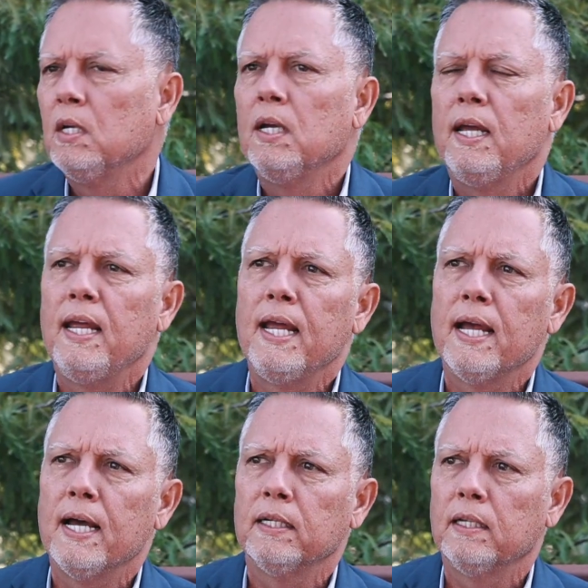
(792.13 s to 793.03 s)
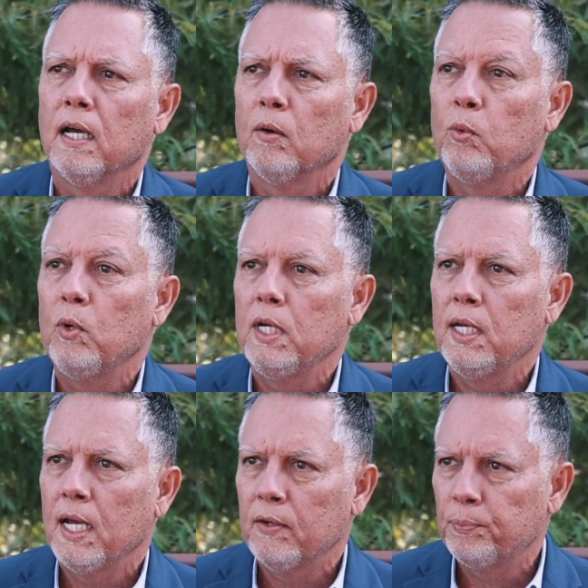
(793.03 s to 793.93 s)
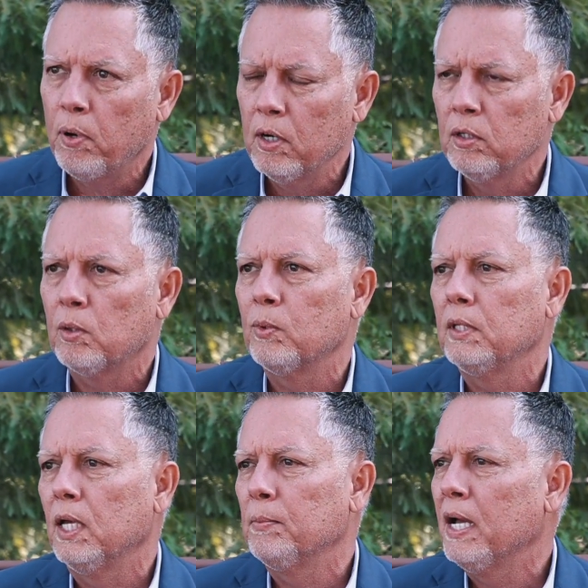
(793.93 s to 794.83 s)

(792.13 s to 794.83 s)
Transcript: Right. Yeah. And we have partnered with them,